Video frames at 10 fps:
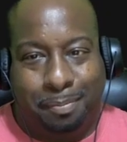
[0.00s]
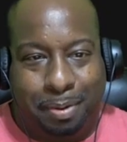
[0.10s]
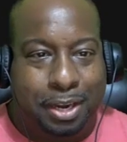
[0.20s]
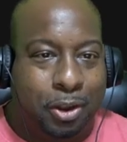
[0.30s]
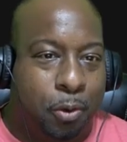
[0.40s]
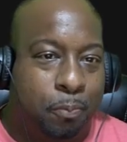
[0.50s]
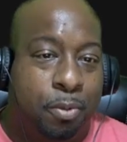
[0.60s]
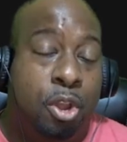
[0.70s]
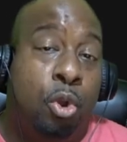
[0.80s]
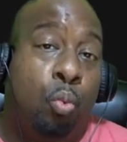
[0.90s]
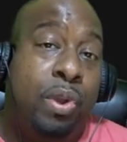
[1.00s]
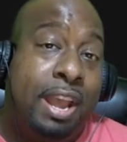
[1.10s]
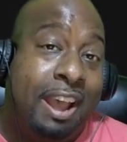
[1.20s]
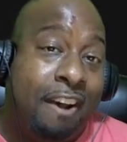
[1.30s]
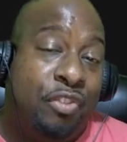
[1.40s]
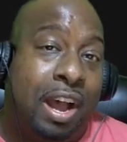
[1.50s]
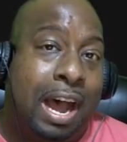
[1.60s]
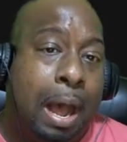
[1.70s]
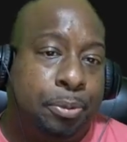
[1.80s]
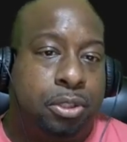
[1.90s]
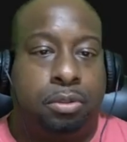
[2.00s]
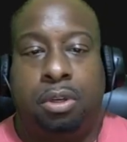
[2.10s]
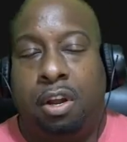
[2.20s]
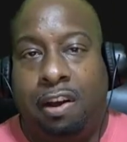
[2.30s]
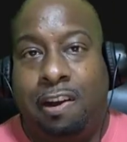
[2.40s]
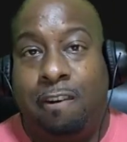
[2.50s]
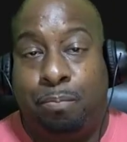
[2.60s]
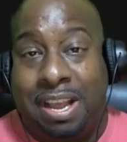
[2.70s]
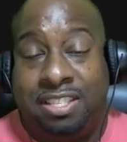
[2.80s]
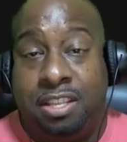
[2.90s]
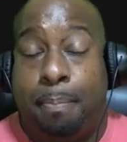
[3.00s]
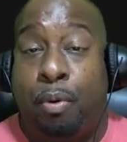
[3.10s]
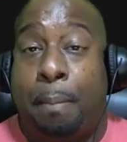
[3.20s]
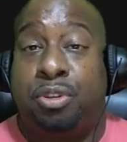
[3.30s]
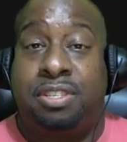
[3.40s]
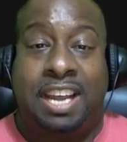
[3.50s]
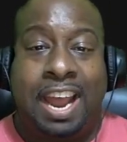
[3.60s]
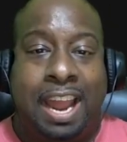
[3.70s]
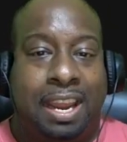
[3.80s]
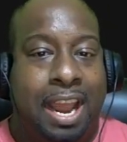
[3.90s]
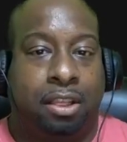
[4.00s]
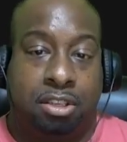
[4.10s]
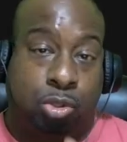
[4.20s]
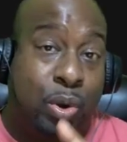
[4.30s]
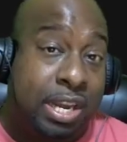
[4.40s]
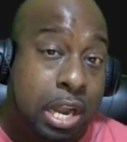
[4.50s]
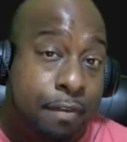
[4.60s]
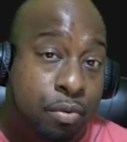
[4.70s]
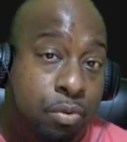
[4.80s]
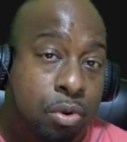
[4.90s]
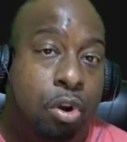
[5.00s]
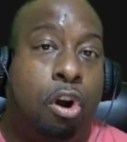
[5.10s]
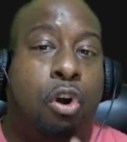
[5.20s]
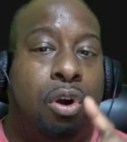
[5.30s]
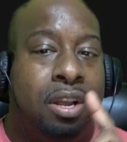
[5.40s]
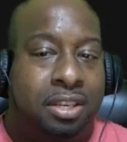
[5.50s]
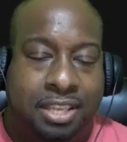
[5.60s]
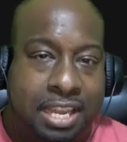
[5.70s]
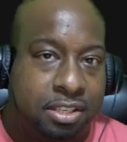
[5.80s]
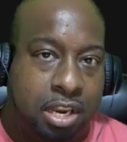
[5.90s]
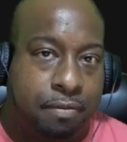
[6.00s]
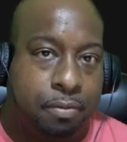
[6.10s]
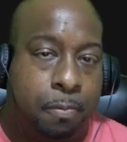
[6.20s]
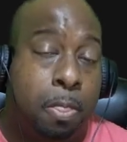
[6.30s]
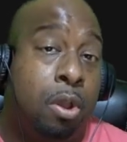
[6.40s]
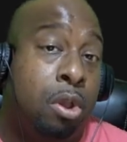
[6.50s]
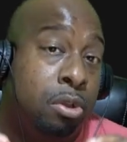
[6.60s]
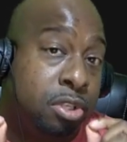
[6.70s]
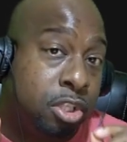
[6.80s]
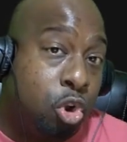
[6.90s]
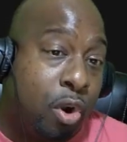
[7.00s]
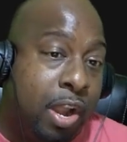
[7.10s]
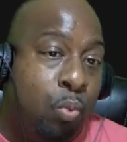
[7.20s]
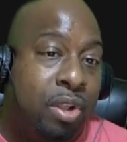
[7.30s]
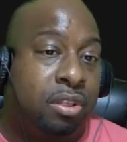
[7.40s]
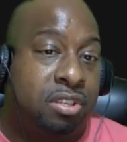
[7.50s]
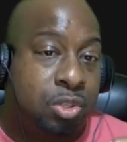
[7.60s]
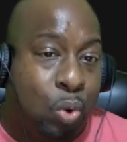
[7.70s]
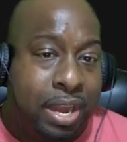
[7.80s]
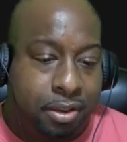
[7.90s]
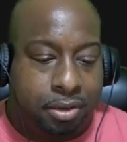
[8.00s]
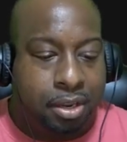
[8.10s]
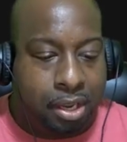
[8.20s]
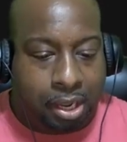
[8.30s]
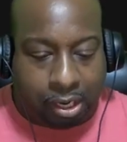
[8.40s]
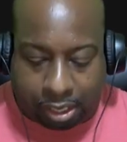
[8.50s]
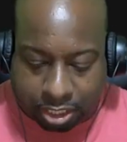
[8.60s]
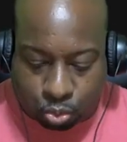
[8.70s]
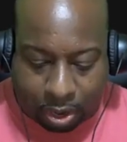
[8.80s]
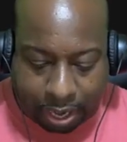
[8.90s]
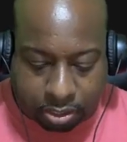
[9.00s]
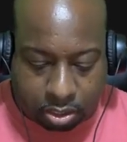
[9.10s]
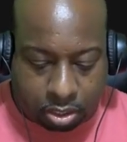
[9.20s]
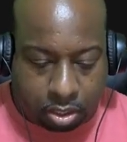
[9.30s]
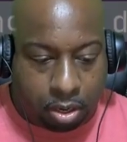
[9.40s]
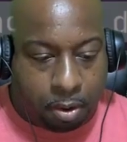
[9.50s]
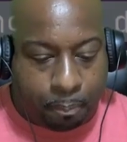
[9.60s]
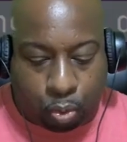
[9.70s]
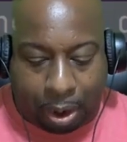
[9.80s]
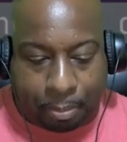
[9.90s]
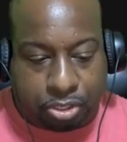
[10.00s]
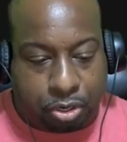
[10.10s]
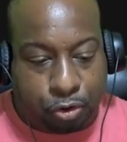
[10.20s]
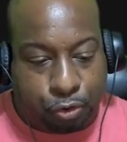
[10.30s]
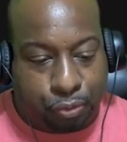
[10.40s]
Bingo. We have the option of placing the parameter tag at the suite level or test level. Starting with the suite, let's write parameter.